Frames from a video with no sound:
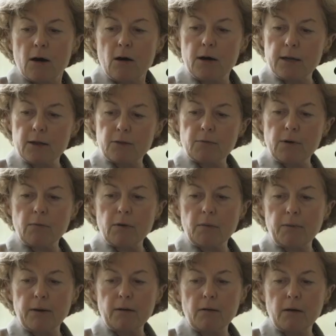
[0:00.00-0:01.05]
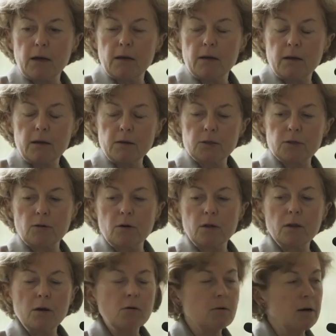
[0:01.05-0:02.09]
In a three-week period, you saw a
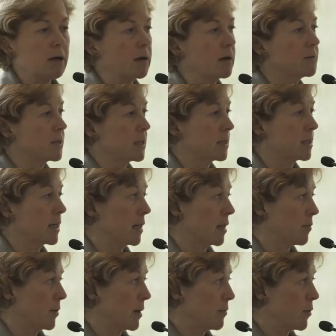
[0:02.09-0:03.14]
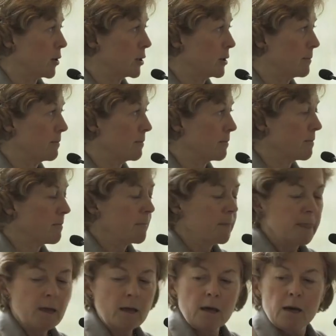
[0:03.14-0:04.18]
lowering of systolic blood pressure.
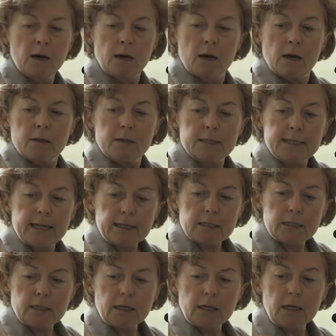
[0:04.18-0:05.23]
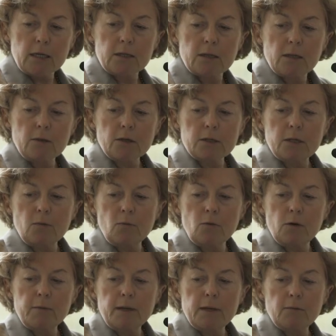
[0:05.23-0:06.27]
This next study looked at
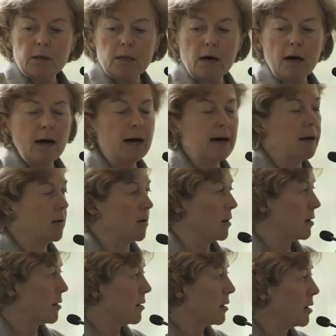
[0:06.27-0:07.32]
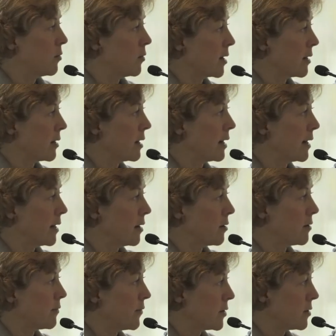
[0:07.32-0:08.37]
women with a higher, uh, one of the
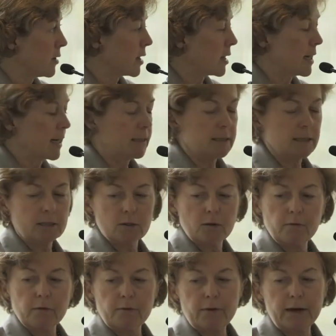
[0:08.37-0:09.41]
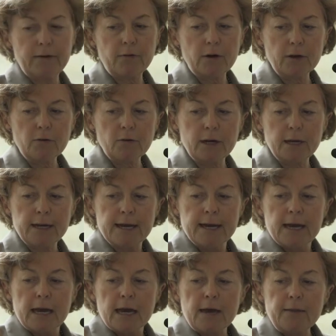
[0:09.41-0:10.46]
higher phenolic content, over 500,
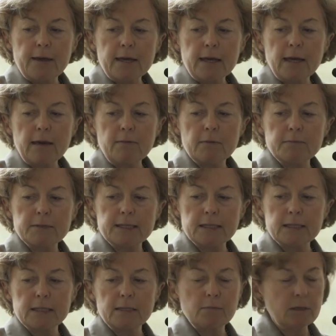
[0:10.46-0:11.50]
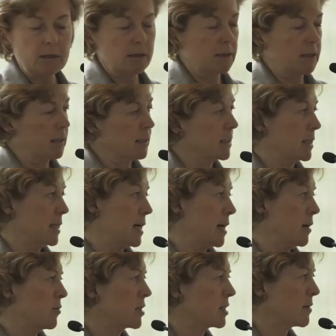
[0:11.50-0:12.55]
and they gave them 60 milliliters a
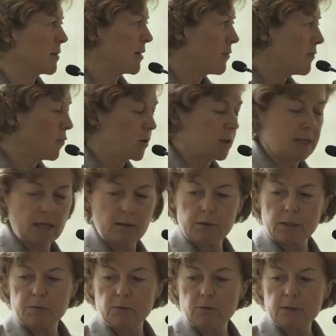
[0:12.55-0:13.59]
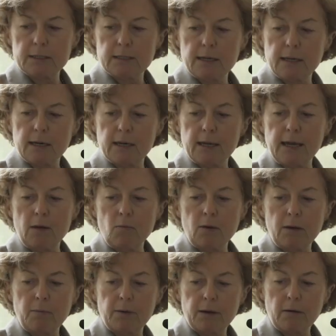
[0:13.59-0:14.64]
day, which is about four tablespoons, and in an
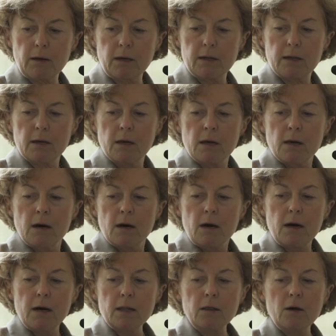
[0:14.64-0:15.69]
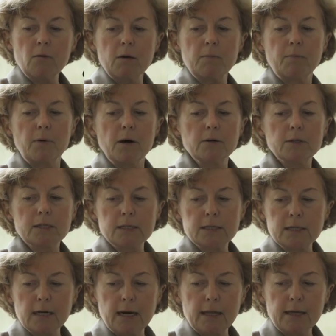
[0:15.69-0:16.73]
eight-week period, uh, it lowered both
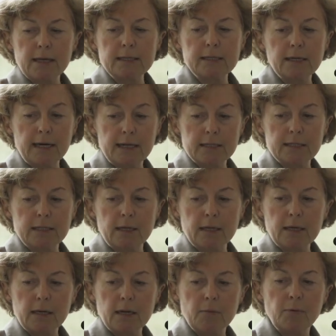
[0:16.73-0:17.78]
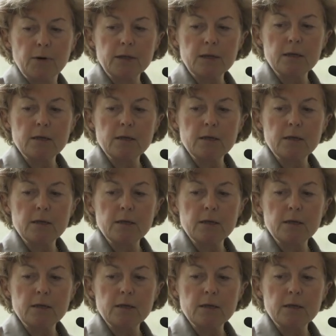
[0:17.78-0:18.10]
systolic and diastolic. And I put the